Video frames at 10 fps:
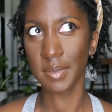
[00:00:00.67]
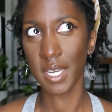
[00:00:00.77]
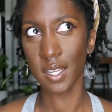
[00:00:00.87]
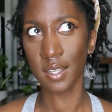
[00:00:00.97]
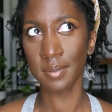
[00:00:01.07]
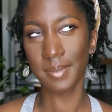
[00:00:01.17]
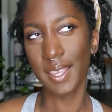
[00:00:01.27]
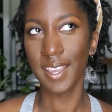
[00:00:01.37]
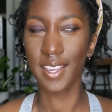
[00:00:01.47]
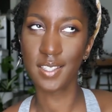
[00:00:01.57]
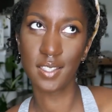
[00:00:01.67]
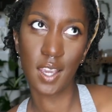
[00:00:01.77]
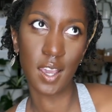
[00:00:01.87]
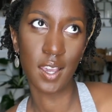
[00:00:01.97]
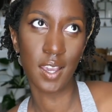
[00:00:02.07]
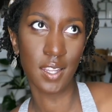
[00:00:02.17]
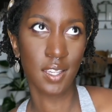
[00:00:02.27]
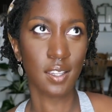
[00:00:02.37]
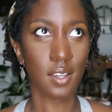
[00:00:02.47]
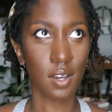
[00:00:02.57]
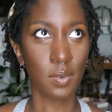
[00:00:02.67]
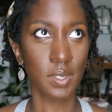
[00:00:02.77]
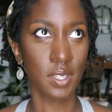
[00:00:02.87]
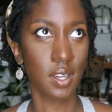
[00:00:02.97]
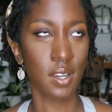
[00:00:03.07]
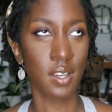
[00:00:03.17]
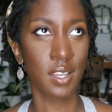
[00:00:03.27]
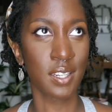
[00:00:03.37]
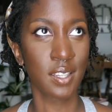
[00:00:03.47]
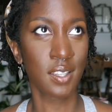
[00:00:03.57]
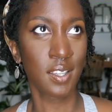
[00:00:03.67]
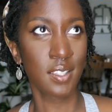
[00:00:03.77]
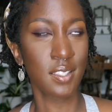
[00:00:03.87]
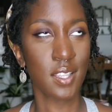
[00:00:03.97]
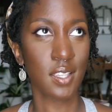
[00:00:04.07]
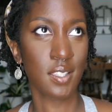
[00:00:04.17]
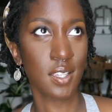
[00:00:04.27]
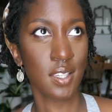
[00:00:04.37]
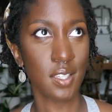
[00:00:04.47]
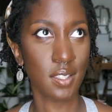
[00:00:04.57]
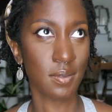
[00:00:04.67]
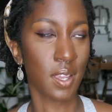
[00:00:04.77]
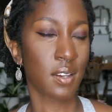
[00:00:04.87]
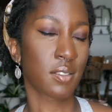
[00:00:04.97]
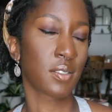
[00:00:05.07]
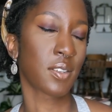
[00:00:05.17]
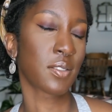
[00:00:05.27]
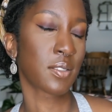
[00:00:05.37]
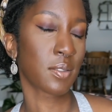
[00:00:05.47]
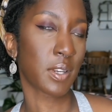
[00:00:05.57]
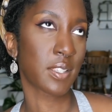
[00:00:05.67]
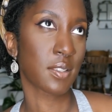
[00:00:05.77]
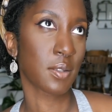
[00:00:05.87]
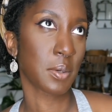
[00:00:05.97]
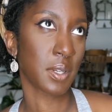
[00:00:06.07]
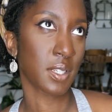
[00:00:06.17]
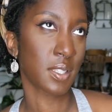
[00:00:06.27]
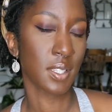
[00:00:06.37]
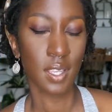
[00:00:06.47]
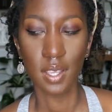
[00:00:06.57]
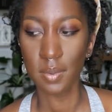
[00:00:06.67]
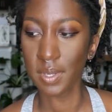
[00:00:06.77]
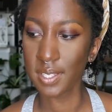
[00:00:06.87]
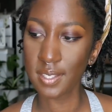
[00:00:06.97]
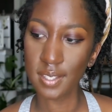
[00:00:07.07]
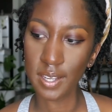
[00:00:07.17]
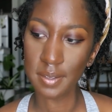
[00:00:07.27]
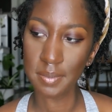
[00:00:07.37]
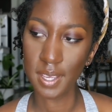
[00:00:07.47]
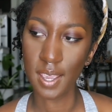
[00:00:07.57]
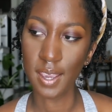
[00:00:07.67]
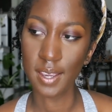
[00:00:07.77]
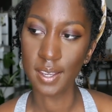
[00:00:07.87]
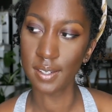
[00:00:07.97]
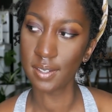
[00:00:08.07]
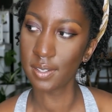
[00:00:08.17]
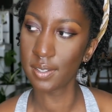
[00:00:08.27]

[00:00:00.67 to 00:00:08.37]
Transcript: mom has got it going on. Stacy's, I don't know the rest of the words, but it's stuck in my head.